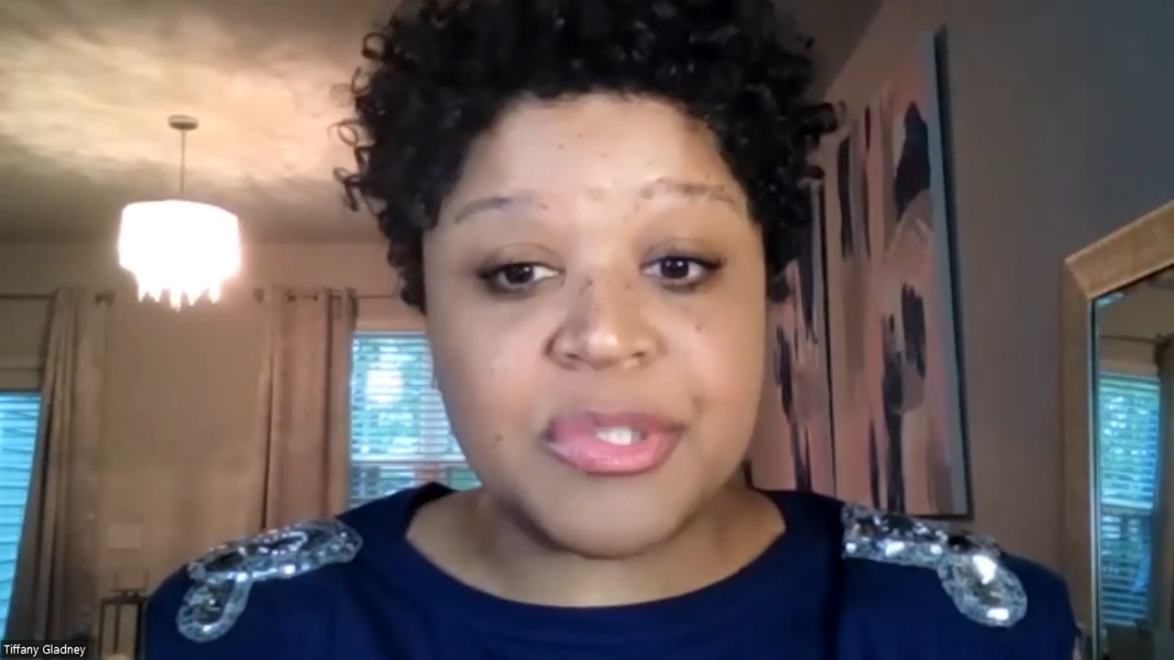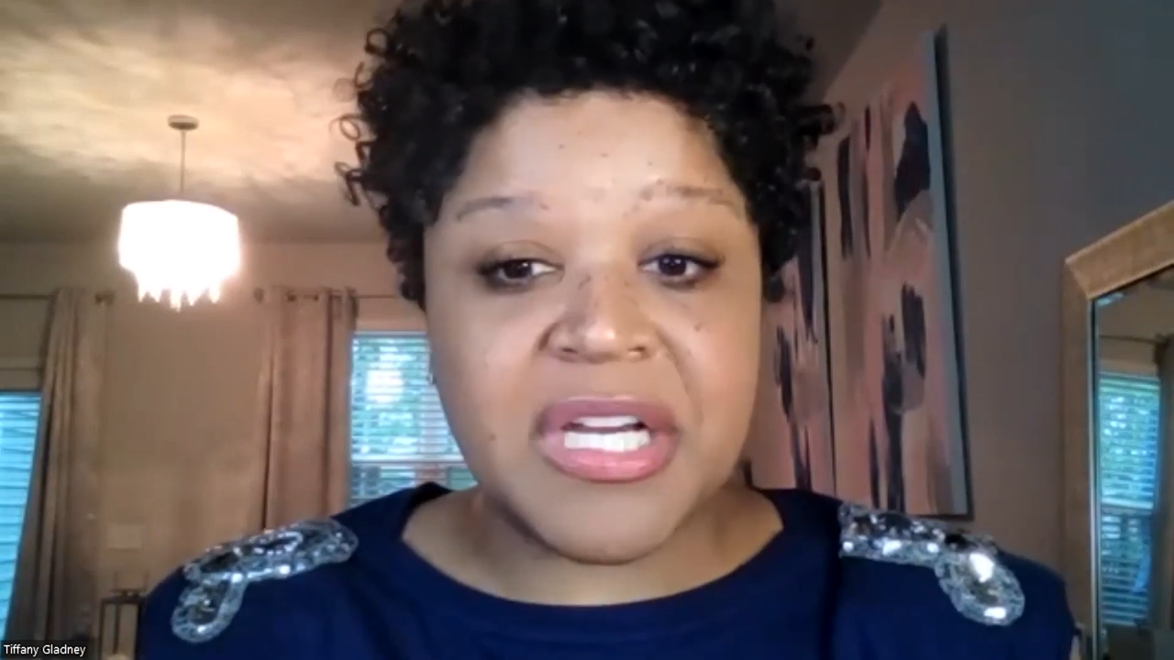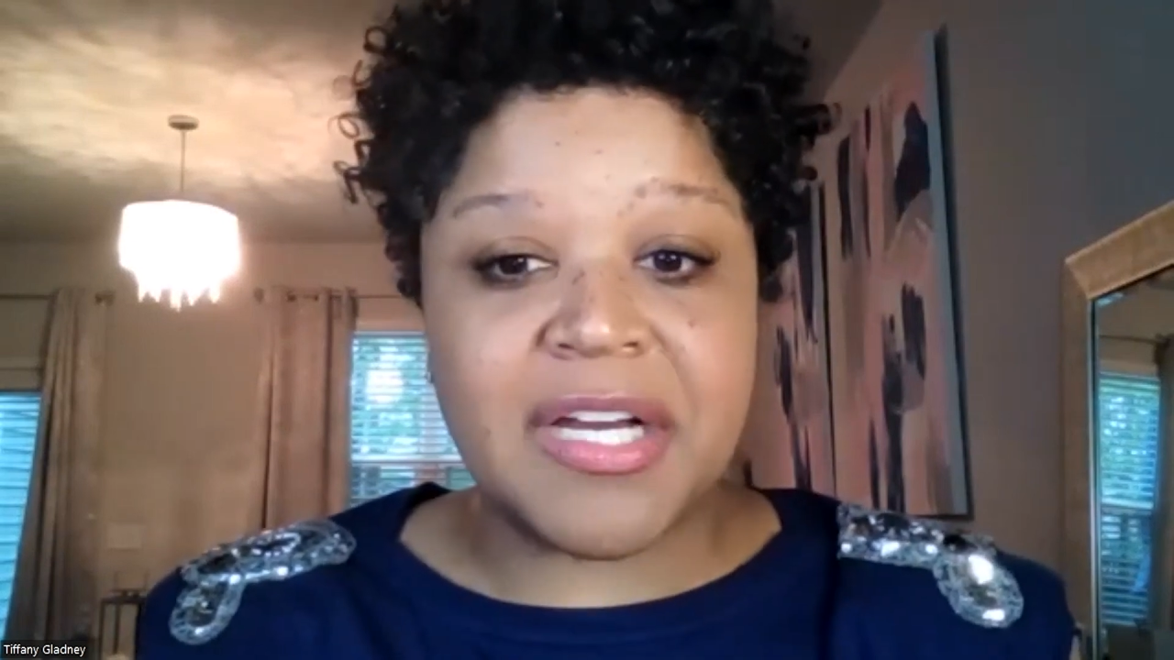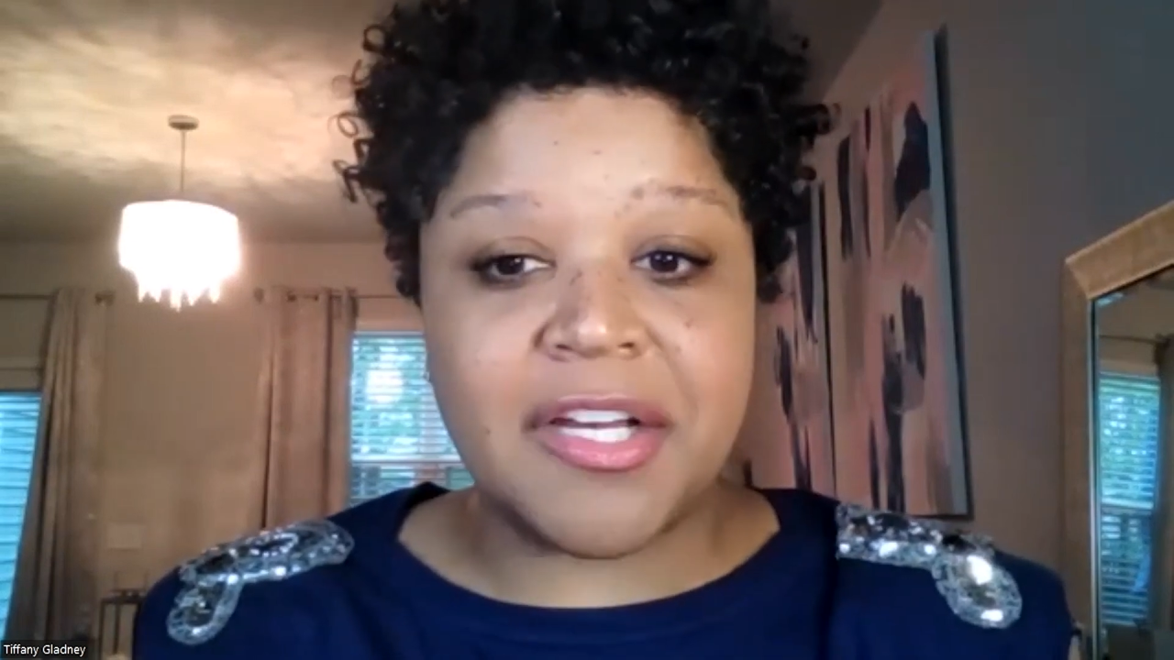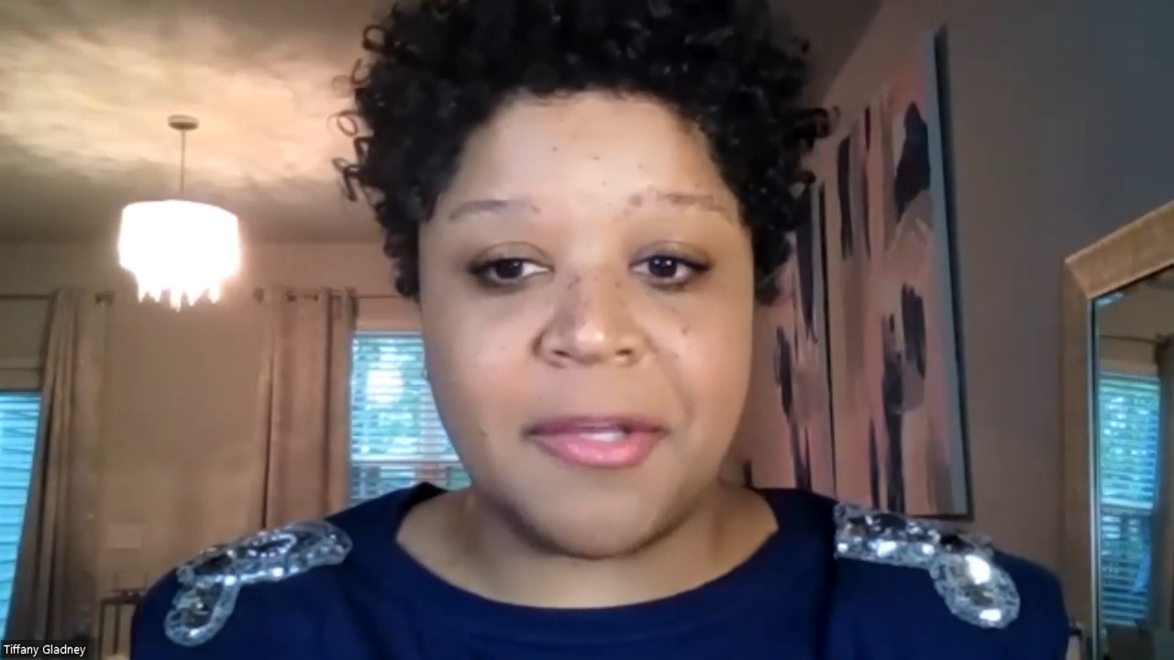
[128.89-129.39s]

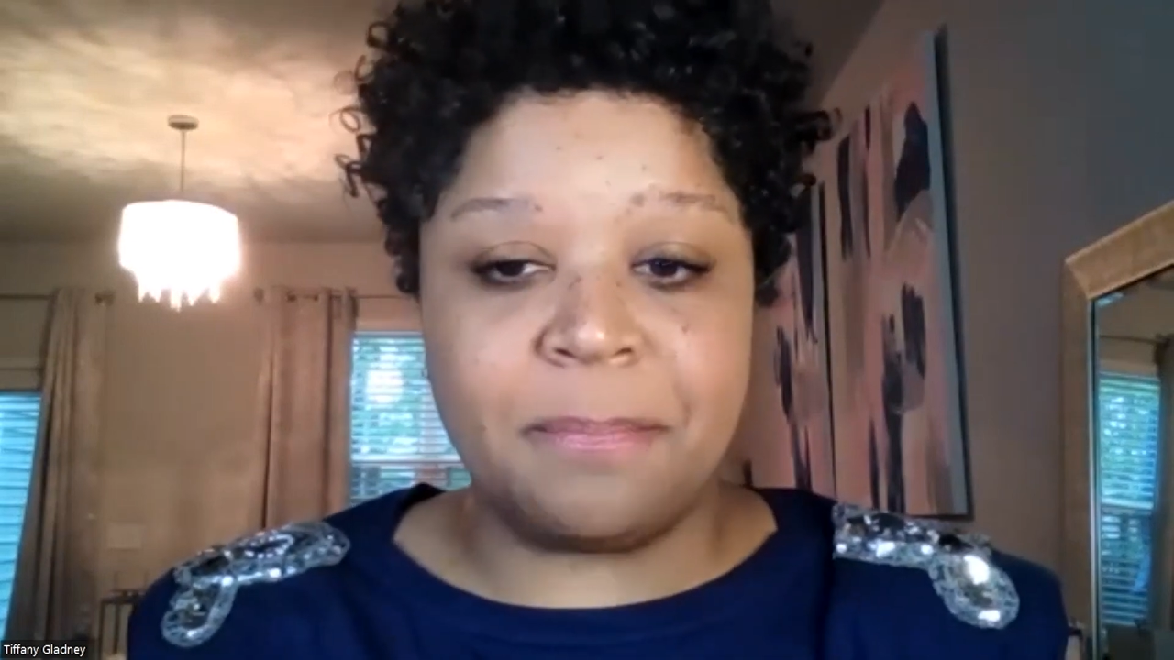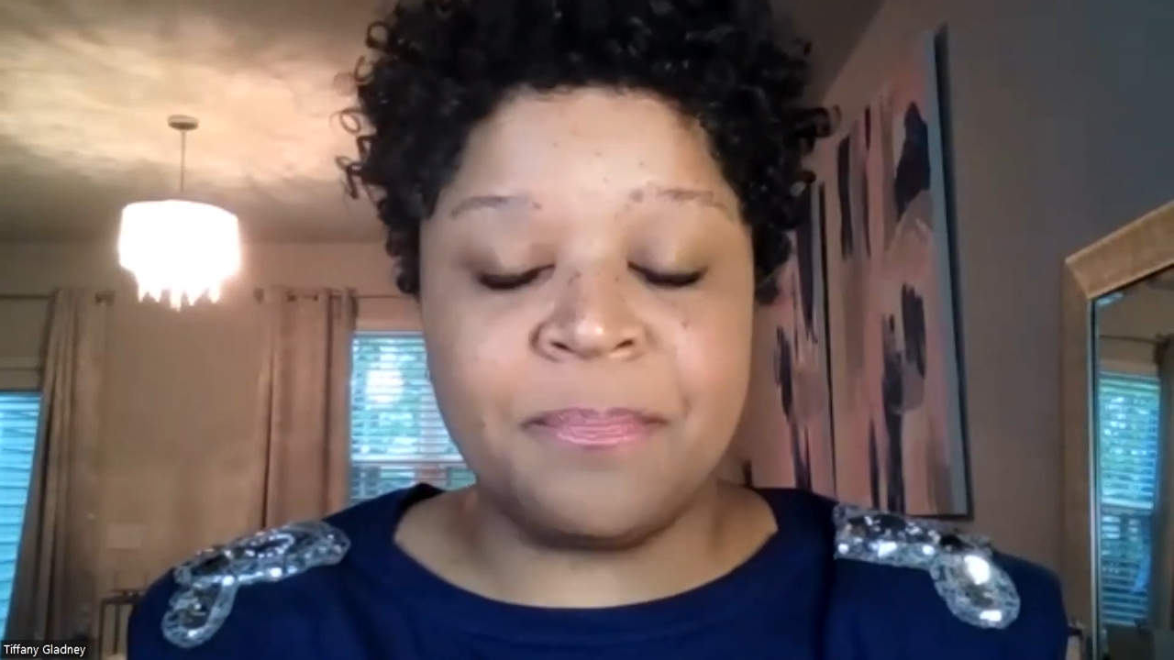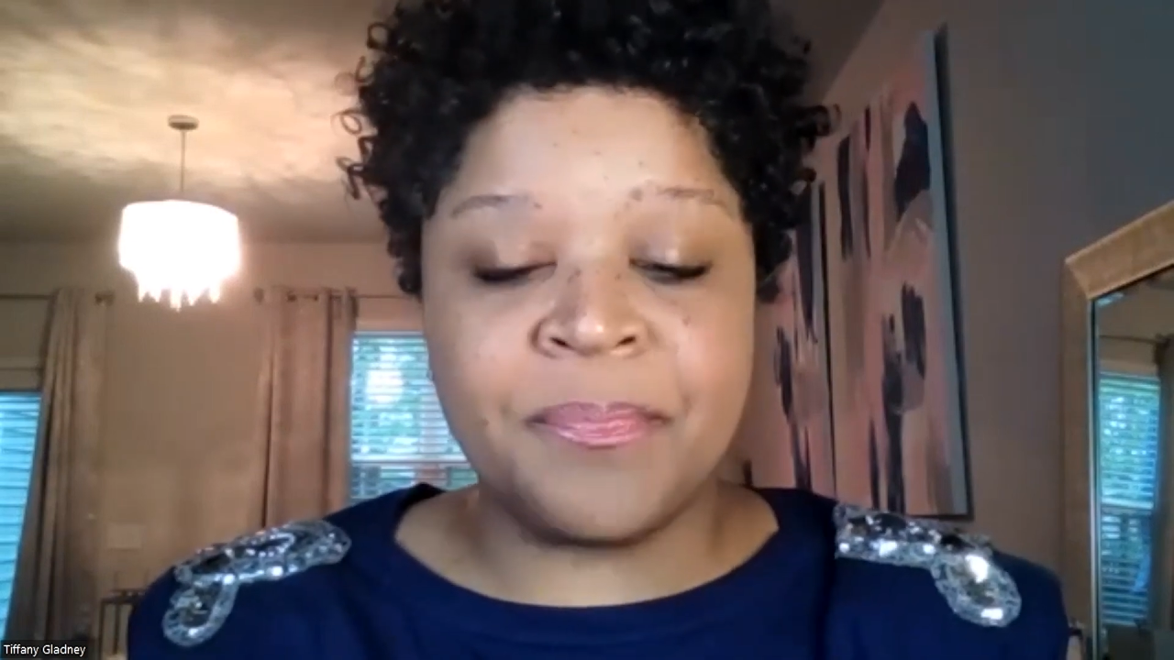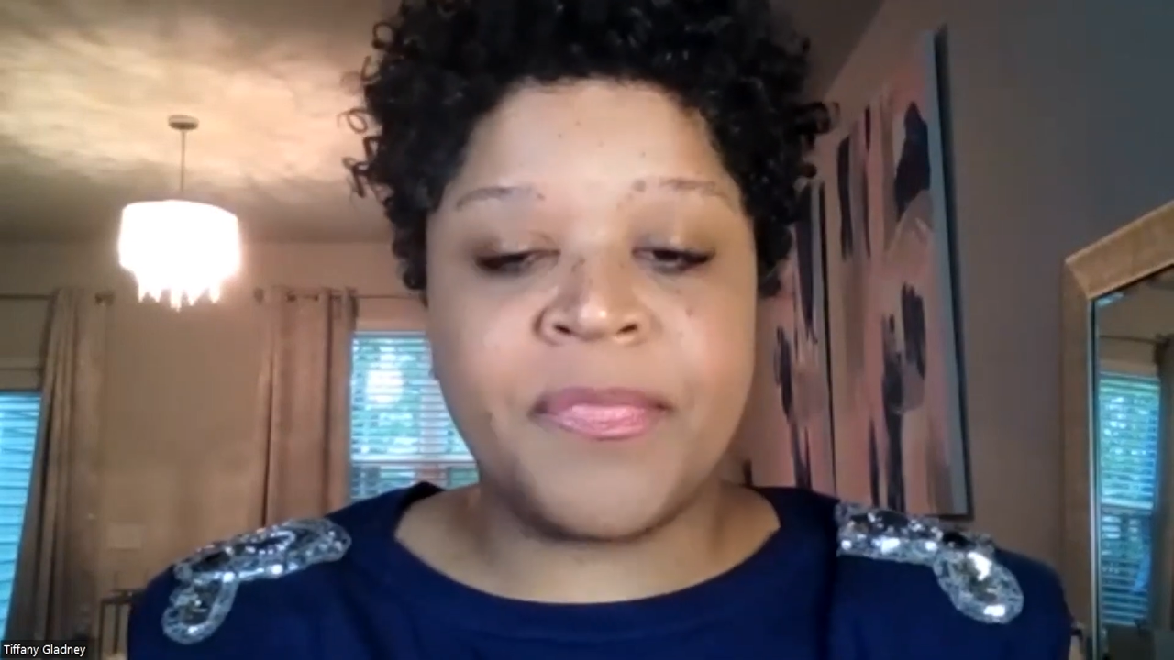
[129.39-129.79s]
time